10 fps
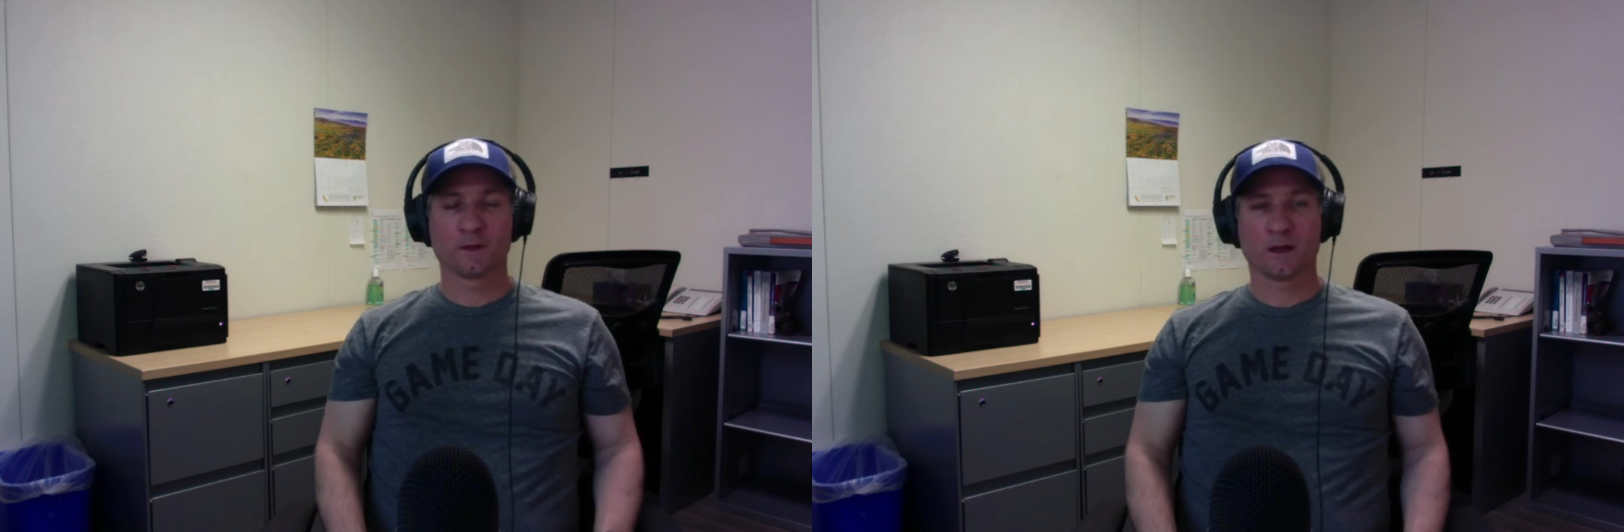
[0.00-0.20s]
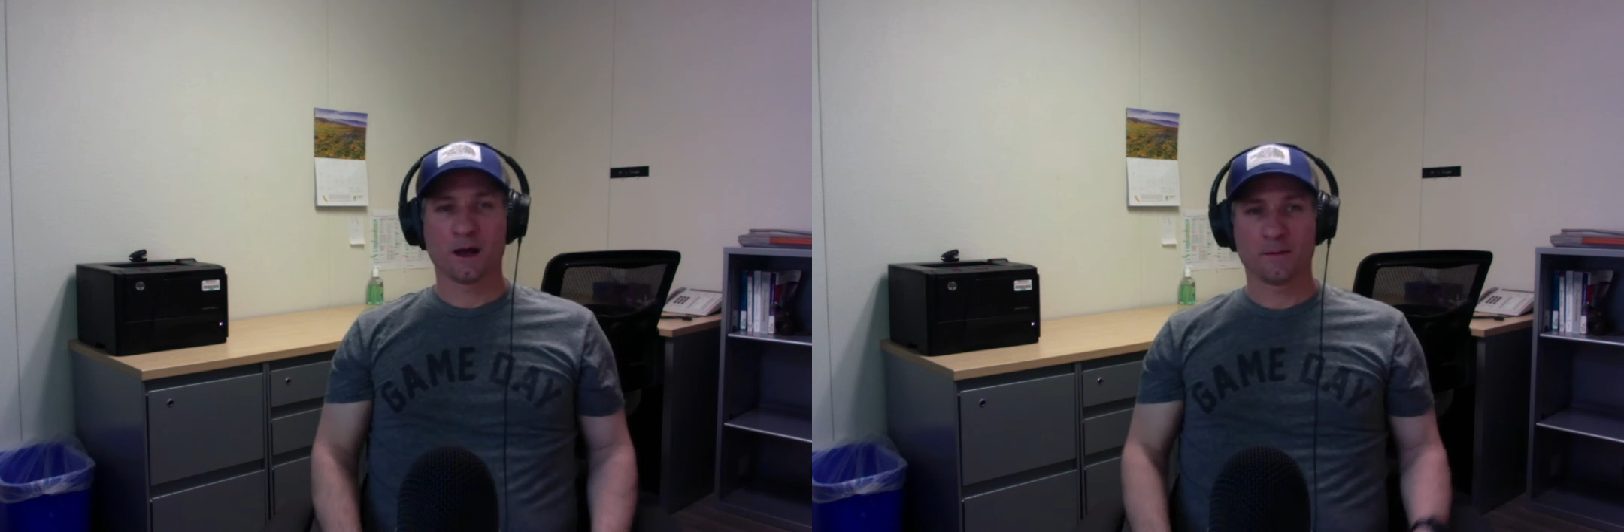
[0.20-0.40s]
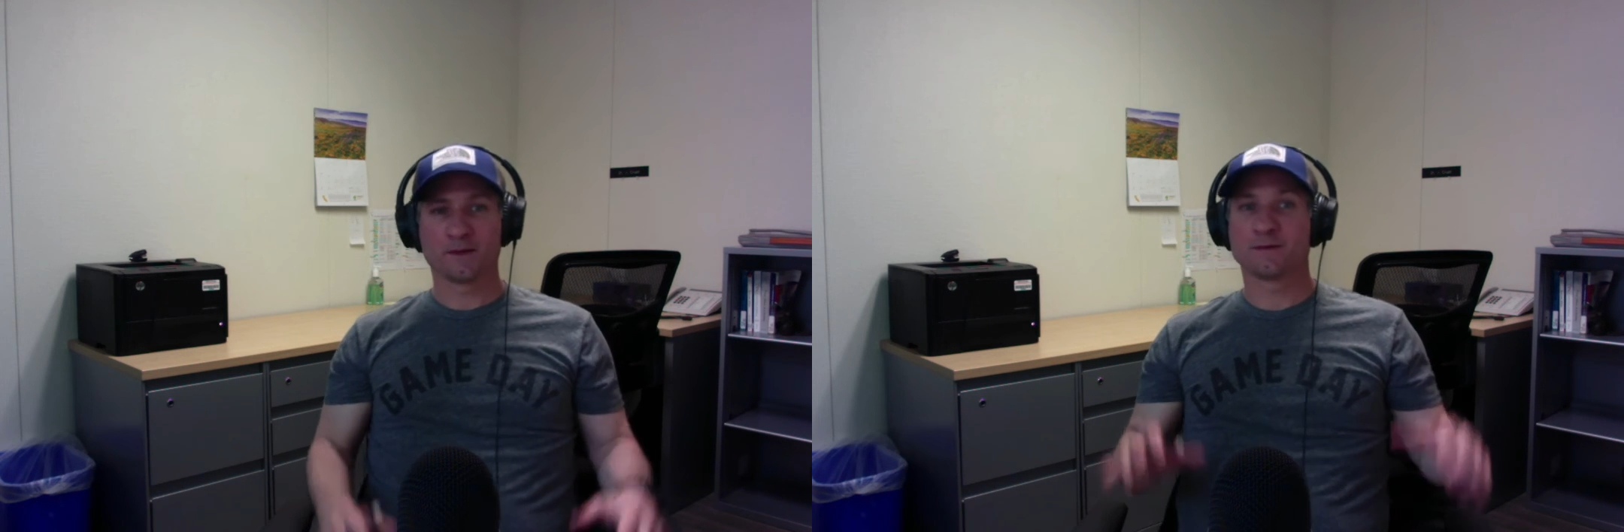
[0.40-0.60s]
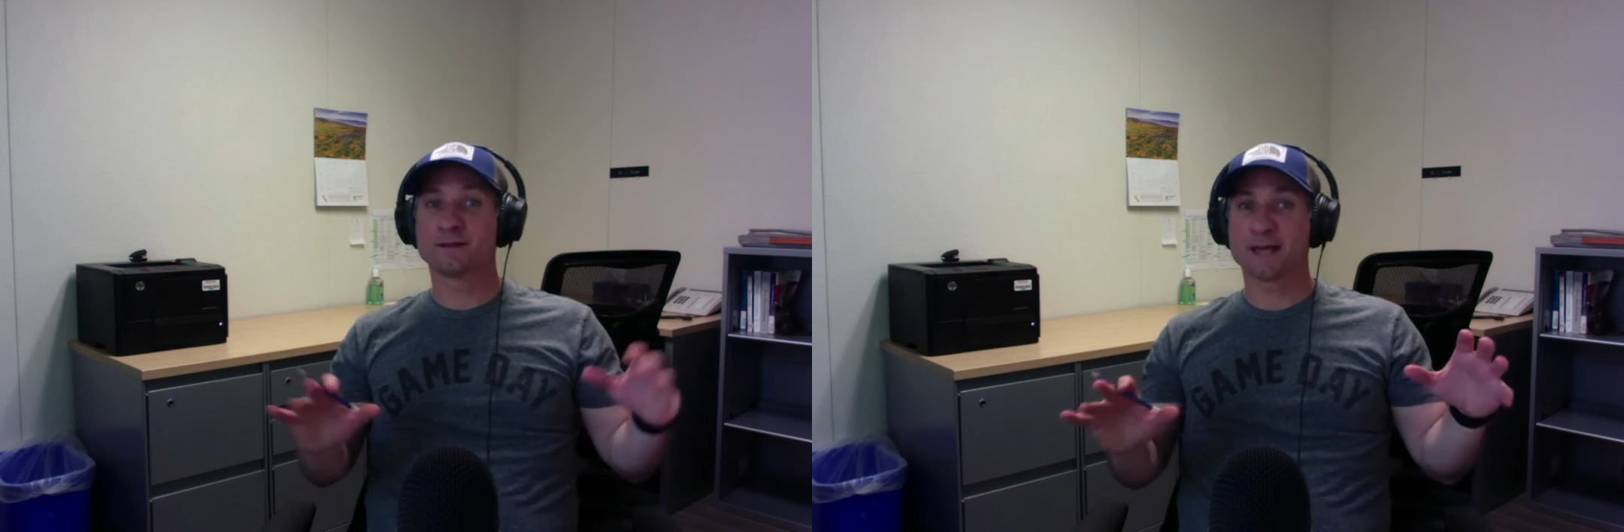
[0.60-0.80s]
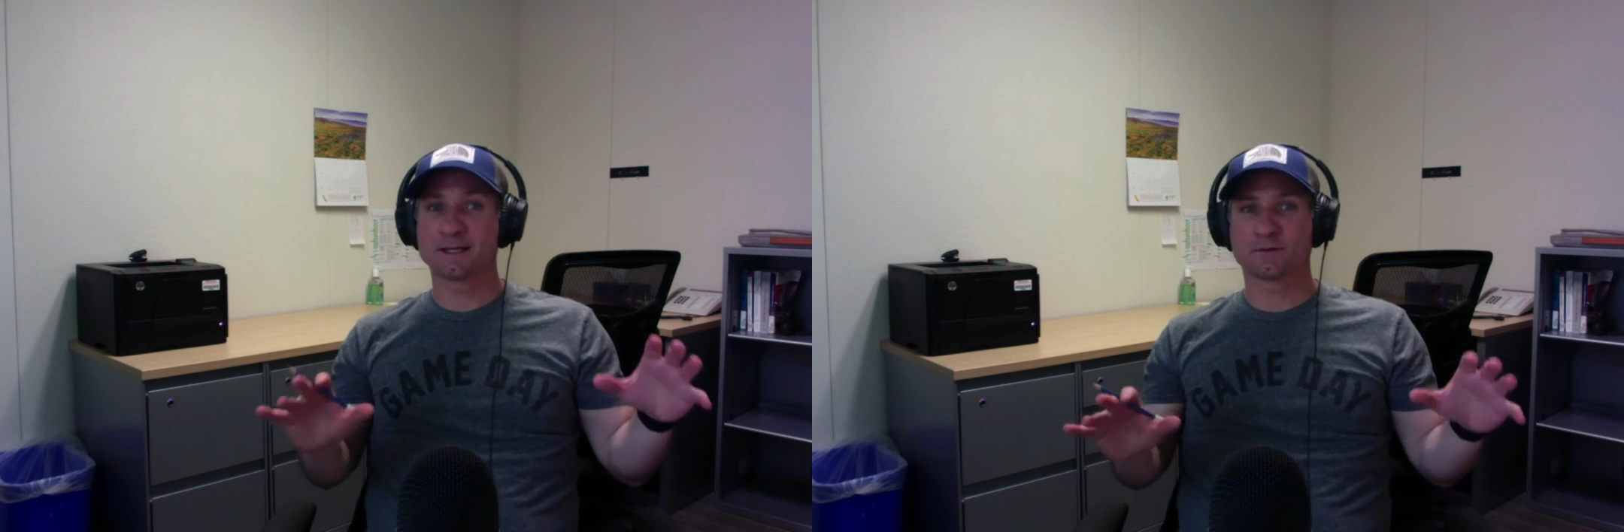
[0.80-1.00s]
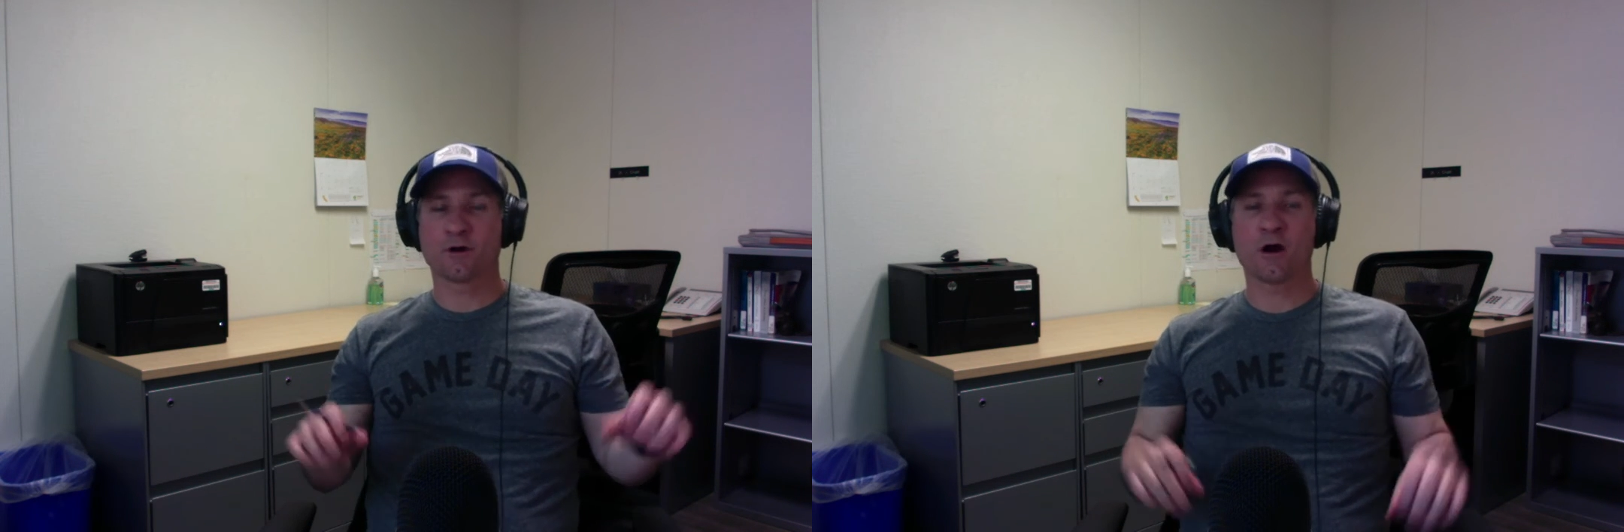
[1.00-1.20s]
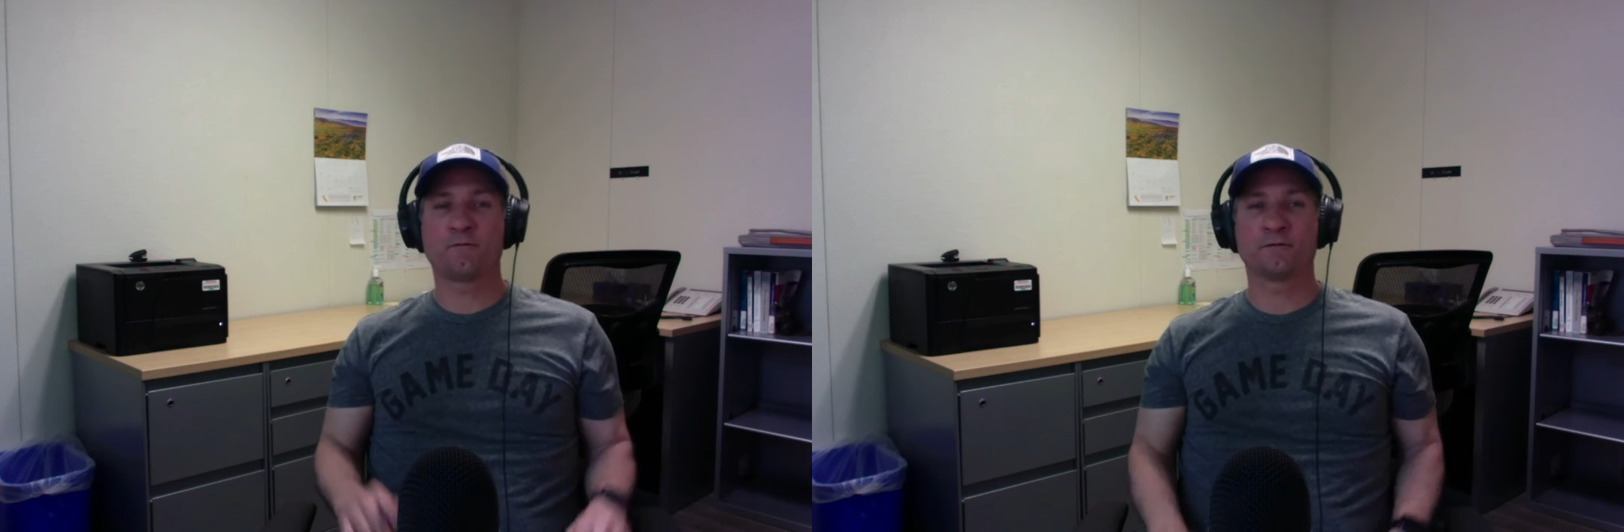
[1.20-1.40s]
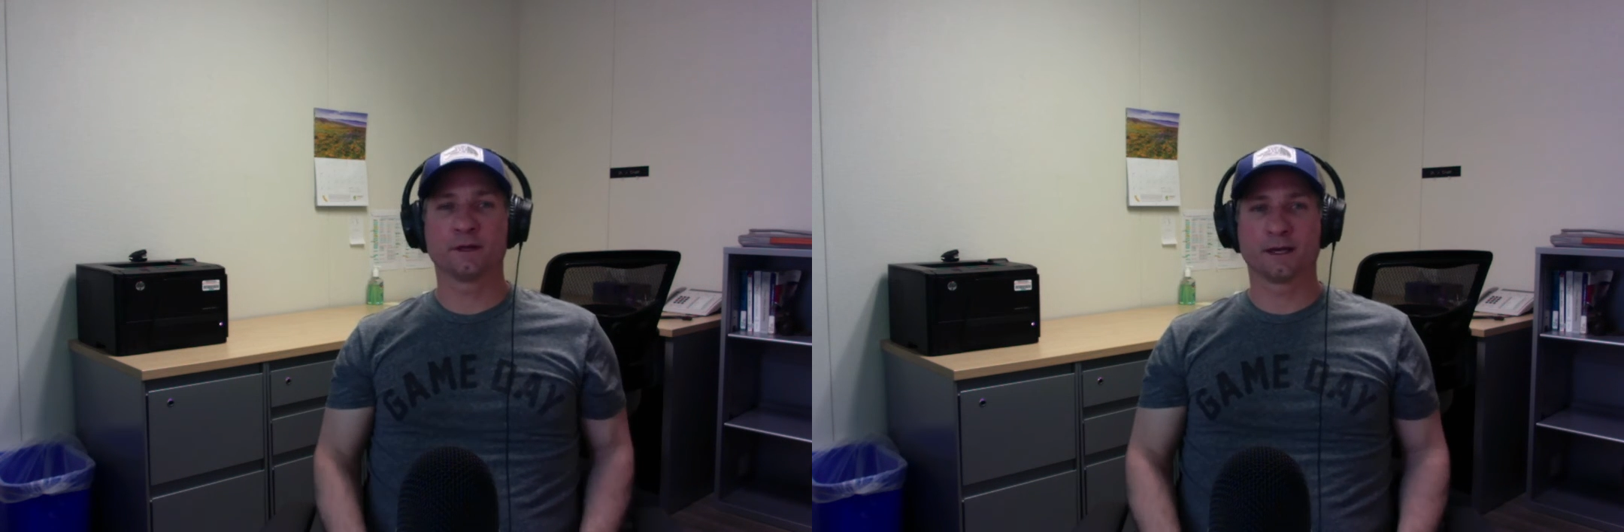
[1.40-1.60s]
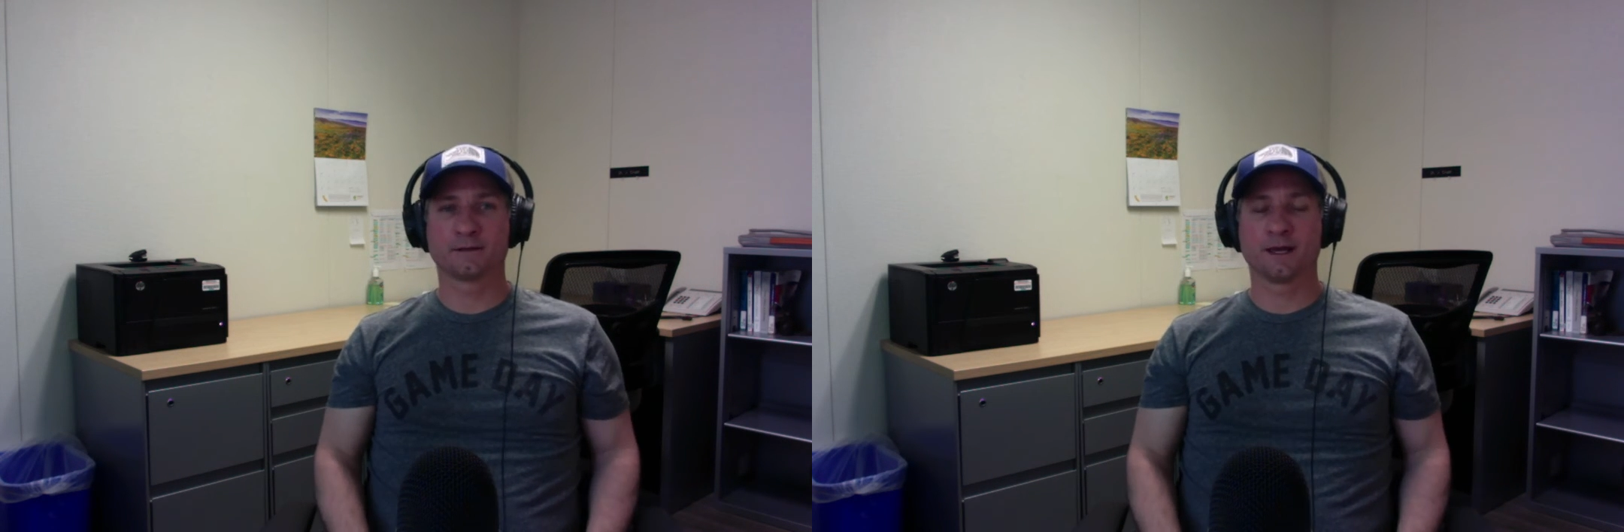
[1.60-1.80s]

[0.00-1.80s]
of conflict,